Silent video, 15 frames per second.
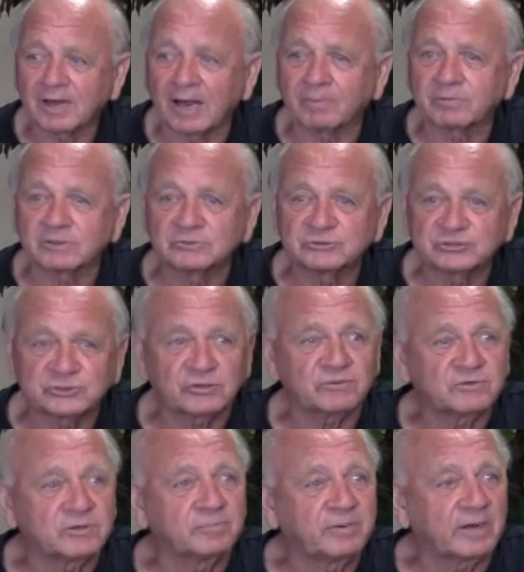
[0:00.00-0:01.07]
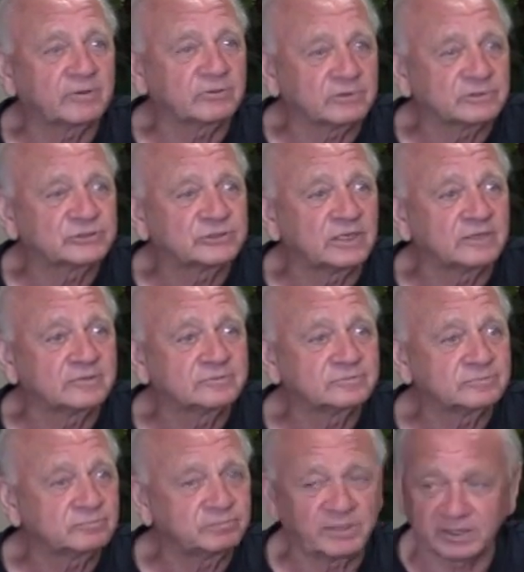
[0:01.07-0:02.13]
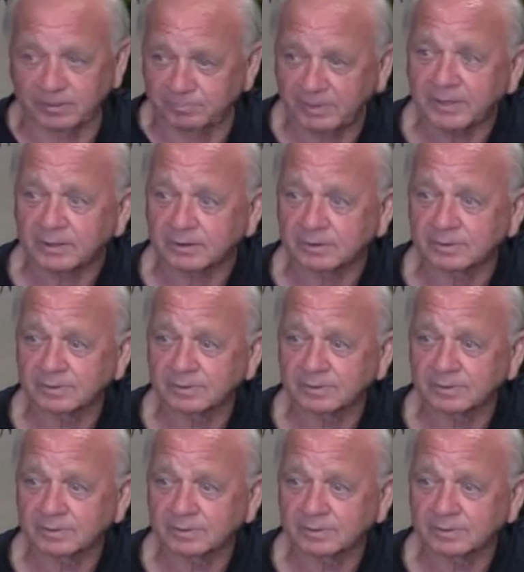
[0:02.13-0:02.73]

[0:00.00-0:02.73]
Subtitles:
I'm concerned about your son, meaning me.